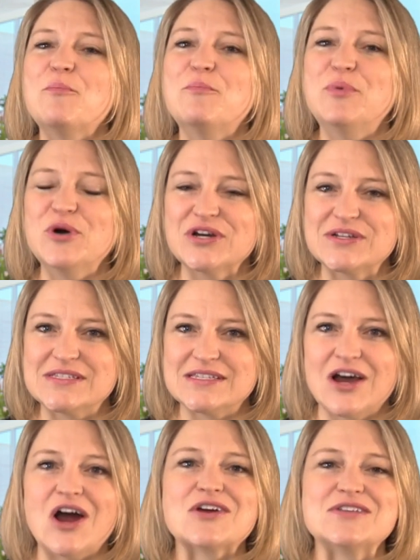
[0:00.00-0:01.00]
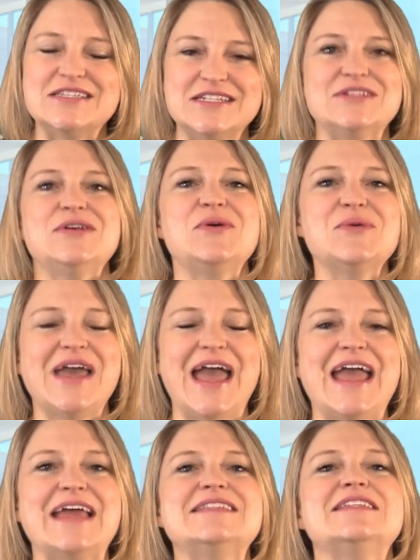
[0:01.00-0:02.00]
books are still
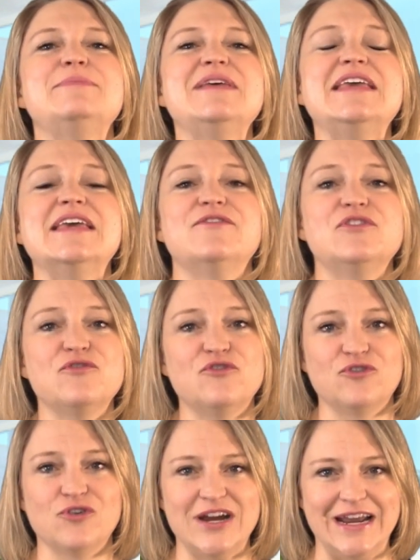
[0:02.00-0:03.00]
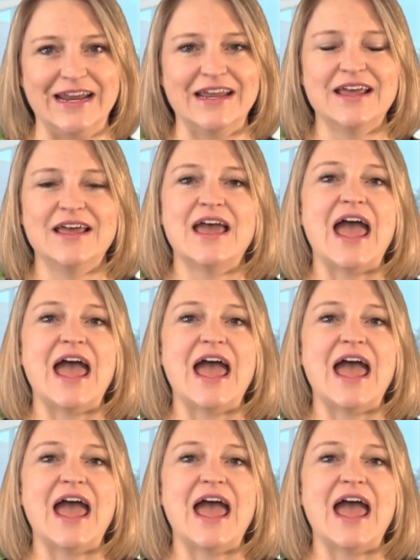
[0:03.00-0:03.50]
okay to be given free